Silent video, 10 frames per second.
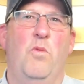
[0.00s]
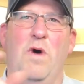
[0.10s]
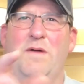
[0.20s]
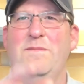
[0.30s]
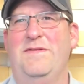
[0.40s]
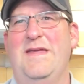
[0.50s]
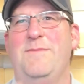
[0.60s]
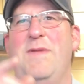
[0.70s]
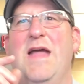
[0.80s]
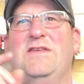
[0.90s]
Welcome to
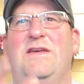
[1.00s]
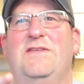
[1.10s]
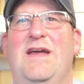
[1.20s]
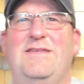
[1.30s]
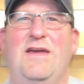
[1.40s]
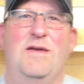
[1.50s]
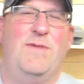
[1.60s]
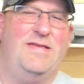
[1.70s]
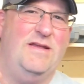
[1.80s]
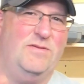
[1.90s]
Team Bansh as I tell you
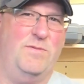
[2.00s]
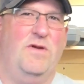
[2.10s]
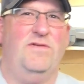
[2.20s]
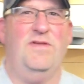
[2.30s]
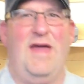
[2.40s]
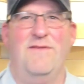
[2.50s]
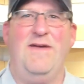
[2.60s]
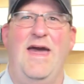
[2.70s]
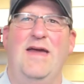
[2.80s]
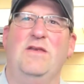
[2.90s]
about the experience that I've
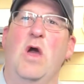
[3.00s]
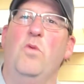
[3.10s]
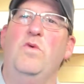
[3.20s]
had